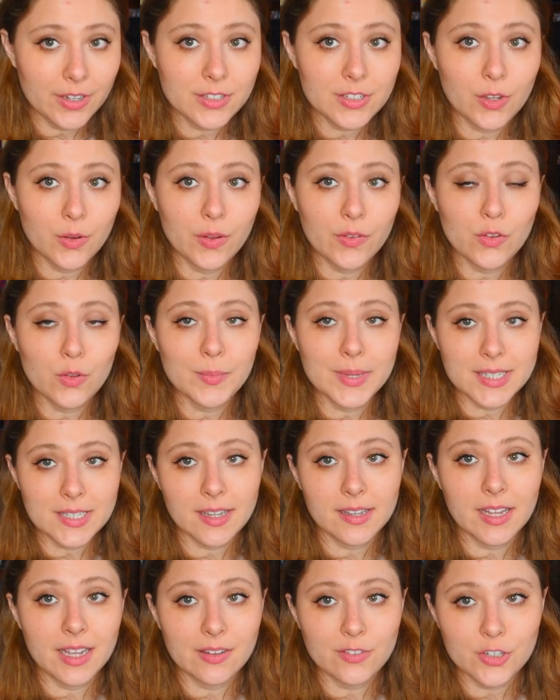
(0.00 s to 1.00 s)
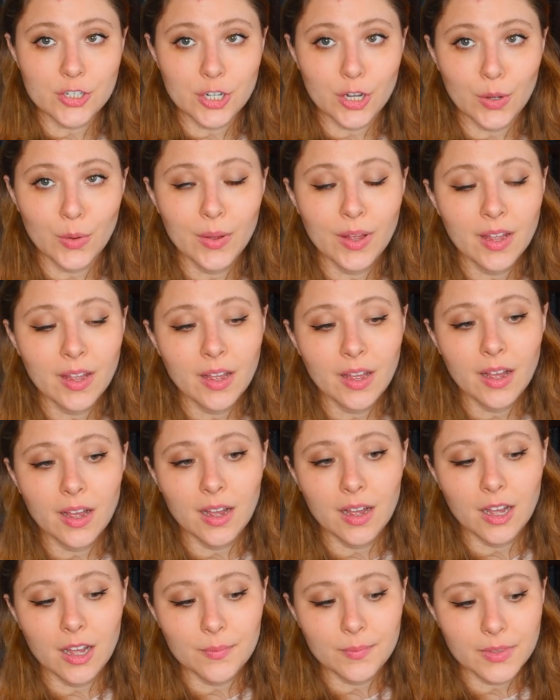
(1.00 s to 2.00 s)
so if you missed the live show,
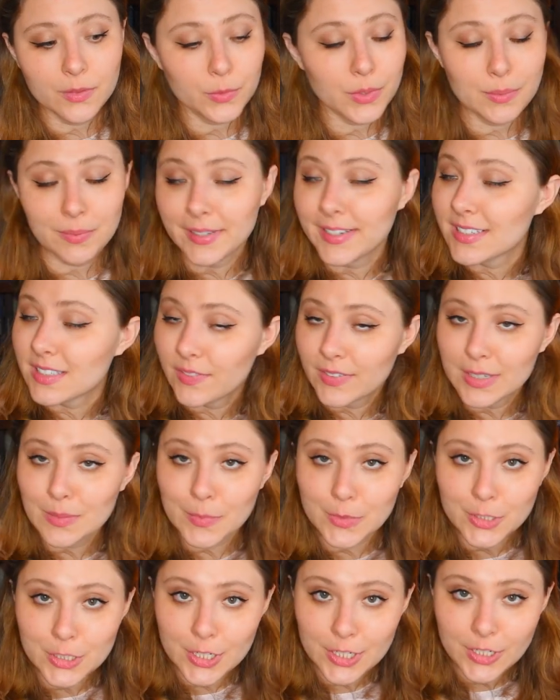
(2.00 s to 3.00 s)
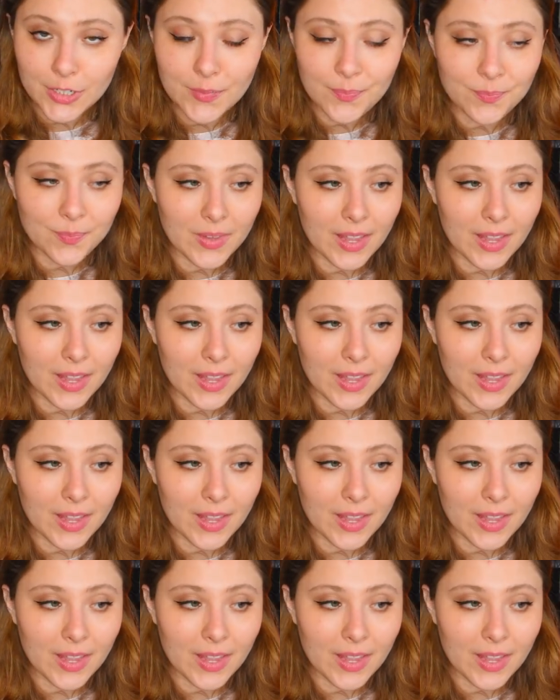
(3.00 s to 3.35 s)
Um, the replay is available to you.